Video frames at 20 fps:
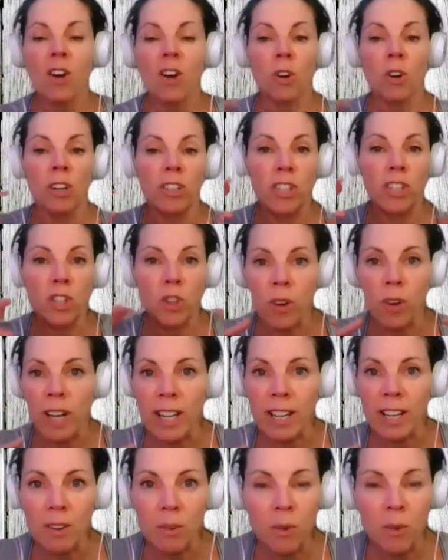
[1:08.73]
or
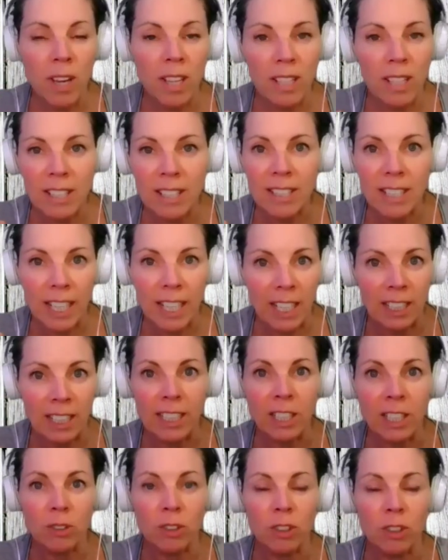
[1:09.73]
join one of these
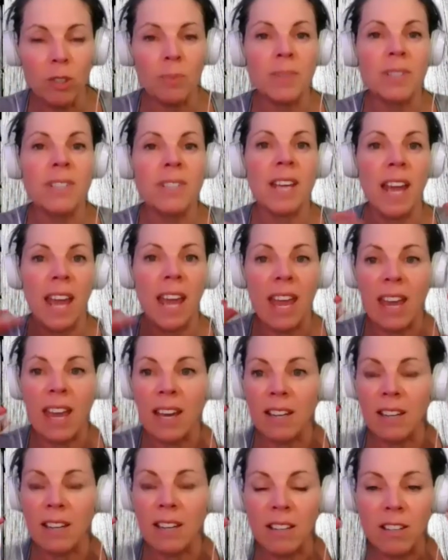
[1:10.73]
cycling groups,
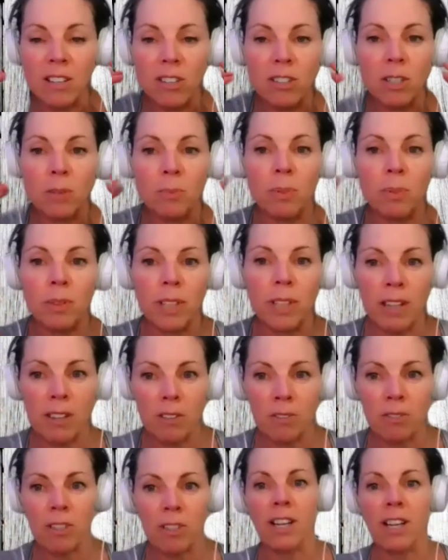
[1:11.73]
and there's a
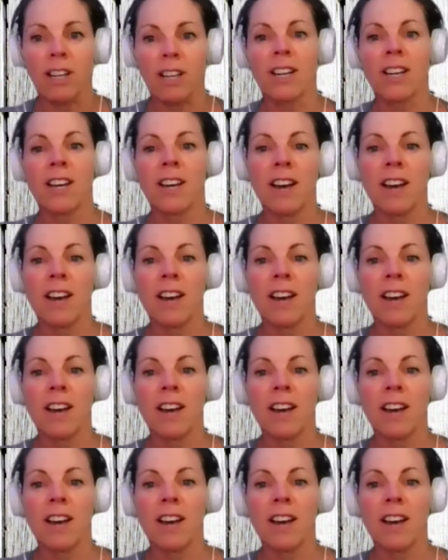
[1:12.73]
plethora